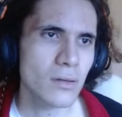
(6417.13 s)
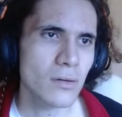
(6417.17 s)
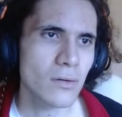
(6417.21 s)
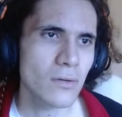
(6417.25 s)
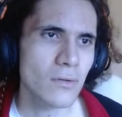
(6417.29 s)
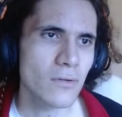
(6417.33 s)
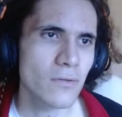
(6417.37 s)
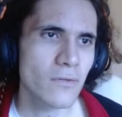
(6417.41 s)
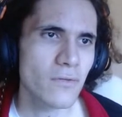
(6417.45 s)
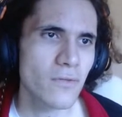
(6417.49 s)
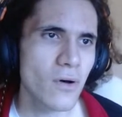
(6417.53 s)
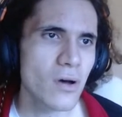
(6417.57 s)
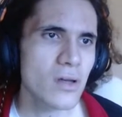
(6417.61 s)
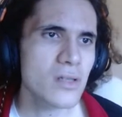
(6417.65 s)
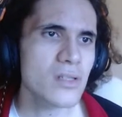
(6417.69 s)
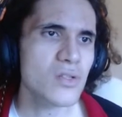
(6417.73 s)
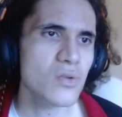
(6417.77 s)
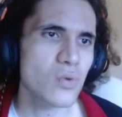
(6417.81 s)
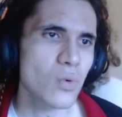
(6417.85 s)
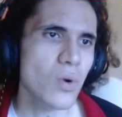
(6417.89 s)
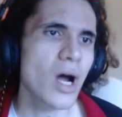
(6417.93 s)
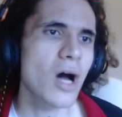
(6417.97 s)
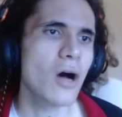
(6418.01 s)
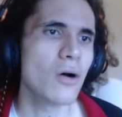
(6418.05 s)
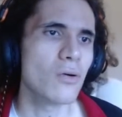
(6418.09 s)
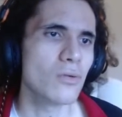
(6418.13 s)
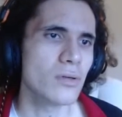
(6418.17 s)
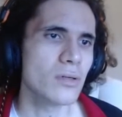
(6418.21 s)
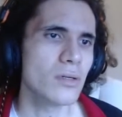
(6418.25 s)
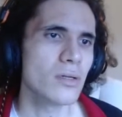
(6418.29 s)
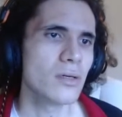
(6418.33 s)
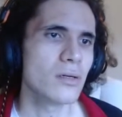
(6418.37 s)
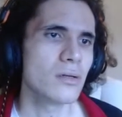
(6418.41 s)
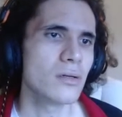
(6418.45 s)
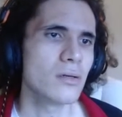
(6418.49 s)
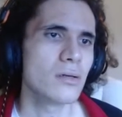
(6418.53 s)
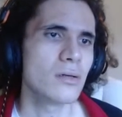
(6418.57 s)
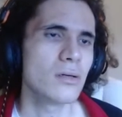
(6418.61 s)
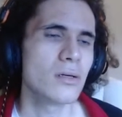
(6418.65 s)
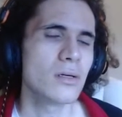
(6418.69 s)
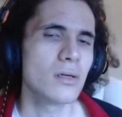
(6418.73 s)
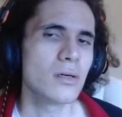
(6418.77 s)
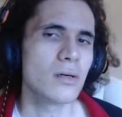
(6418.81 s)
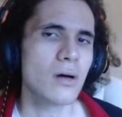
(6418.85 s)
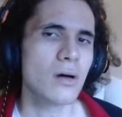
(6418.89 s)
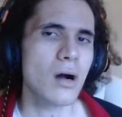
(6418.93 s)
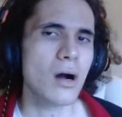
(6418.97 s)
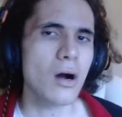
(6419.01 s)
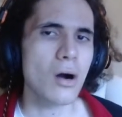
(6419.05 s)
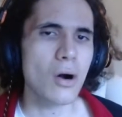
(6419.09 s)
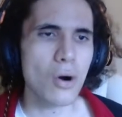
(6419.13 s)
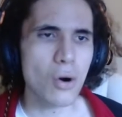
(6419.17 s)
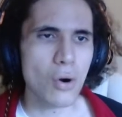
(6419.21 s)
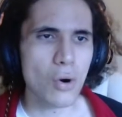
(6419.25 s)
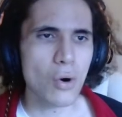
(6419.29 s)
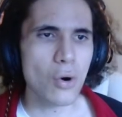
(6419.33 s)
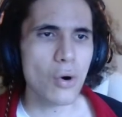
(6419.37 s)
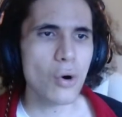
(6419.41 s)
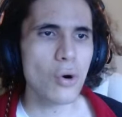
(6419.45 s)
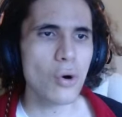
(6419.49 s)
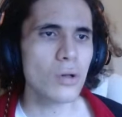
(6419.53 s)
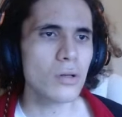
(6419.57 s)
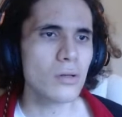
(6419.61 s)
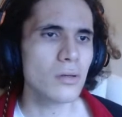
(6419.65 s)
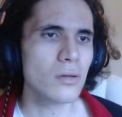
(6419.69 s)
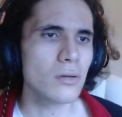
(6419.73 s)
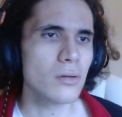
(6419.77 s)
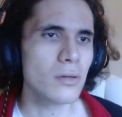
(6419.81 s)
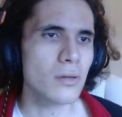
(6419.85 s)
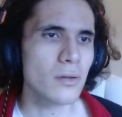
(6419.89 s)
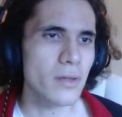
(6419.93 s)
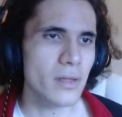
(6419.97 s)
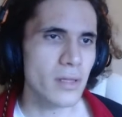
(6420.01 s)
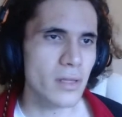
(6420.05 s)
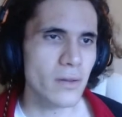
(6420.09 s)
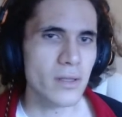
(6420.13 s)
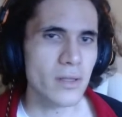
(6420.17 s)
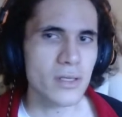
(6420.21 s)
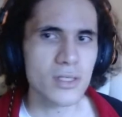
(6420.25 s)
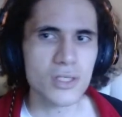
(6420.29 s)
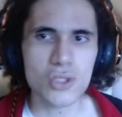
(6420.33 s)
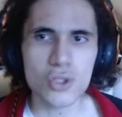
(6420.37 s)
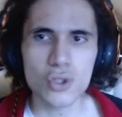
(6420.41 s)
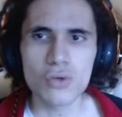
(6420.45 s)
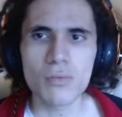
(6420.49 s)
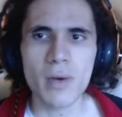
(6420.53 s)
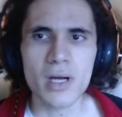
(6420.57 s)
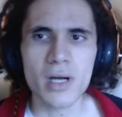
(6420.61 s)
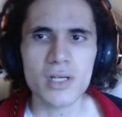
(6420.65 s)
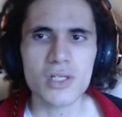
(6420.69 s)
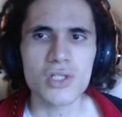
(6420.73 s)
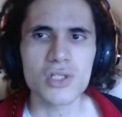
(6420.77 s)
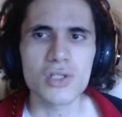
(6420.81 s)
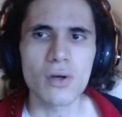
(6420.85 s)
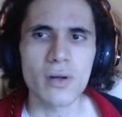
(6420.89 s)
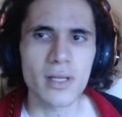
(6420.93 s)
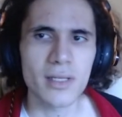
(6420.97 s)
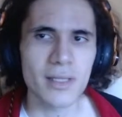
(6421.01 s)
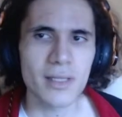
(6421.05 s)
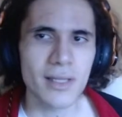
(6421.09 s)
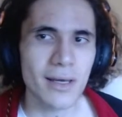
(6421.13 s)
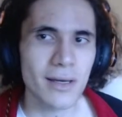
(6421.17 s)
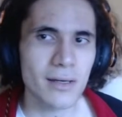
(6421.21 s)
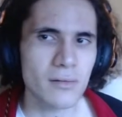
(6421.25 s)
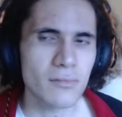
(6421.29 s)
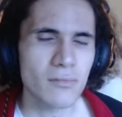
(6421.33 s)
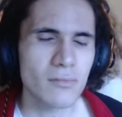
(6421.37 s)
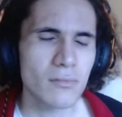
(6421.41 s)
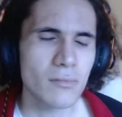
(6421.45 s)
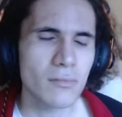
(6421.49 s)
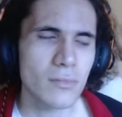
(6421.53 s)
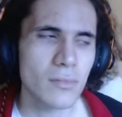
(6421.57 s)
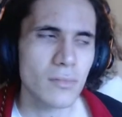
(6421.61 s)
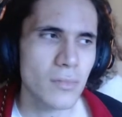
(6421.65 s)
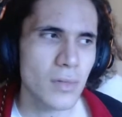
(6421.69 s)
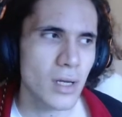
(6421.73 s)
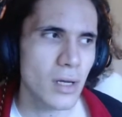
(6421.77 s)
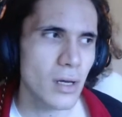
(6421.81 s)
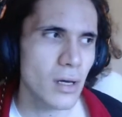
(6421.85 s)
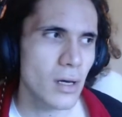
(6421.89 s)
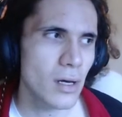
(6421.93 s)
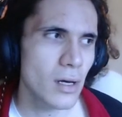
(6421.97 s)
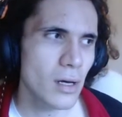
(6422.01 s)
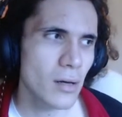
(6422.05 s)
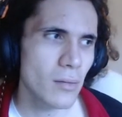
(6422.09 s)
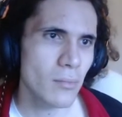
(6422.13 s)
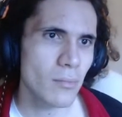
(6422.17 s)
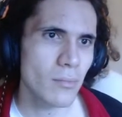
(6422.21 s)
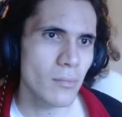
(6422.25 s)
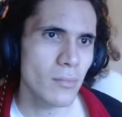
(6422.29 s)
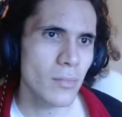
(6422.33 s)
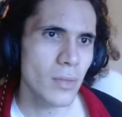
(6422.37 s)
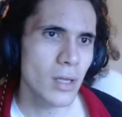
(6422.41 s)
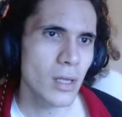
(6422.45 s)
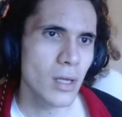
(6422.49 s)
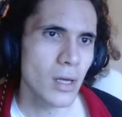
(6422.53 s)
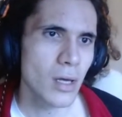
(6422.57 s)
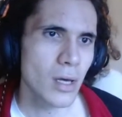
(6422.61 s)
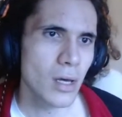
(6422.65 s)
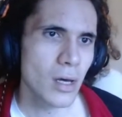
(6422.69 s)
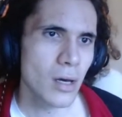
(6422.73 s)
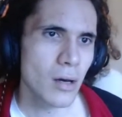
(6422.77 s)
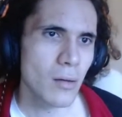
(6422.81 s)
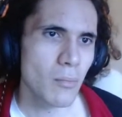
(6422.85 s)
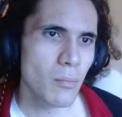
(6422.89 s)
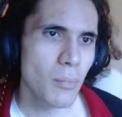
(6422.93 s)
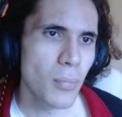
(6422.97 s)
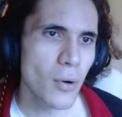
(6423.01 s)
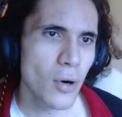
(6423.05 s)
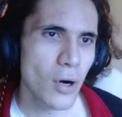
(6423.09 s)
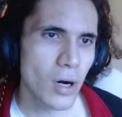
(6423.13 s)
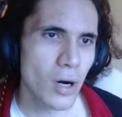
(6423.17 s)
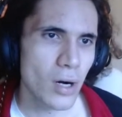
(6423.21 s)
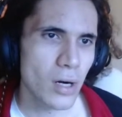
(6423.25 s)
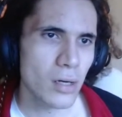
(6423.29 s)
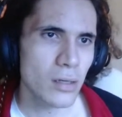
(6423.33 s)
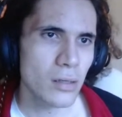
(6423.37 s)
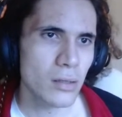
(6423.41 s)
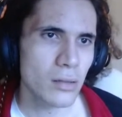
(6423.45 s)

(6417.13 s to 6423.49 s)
first round are there's 2 matches done a day. But